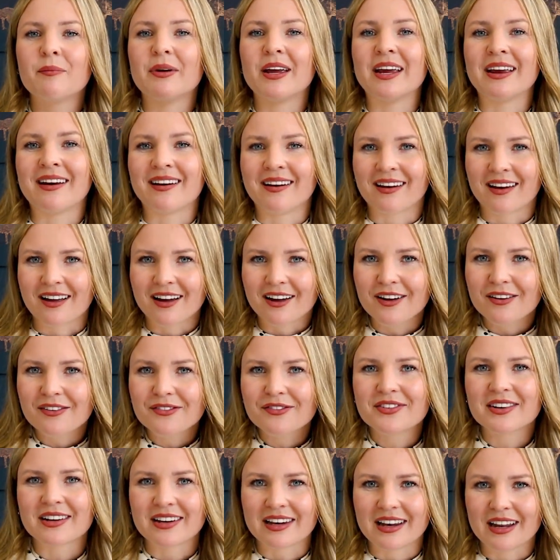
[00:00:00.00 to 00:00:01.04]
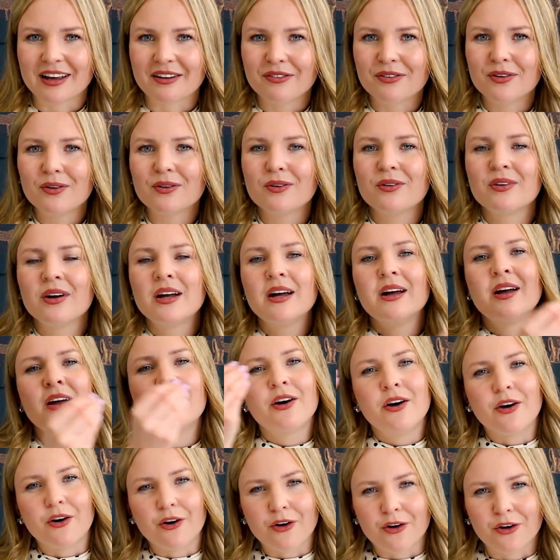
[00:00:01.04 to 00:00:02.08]
being loved level
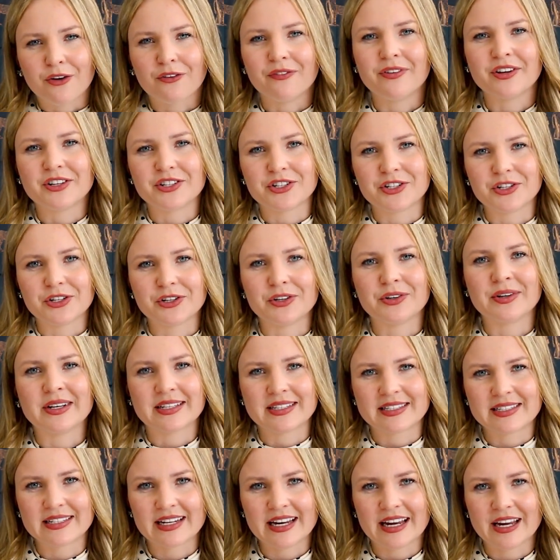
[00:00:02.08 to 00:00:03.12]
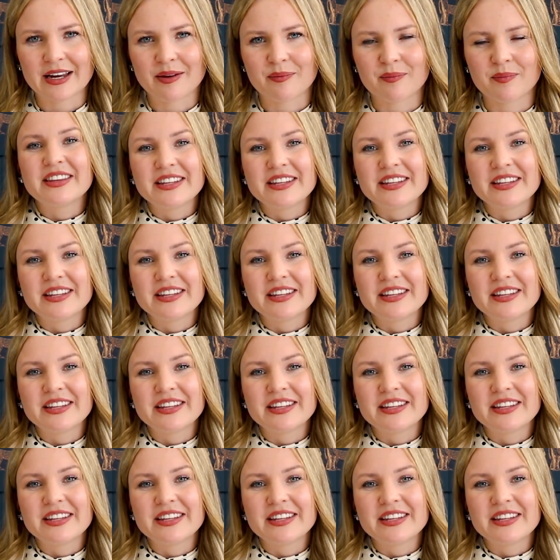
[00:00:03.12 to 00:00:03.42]
over to esteem.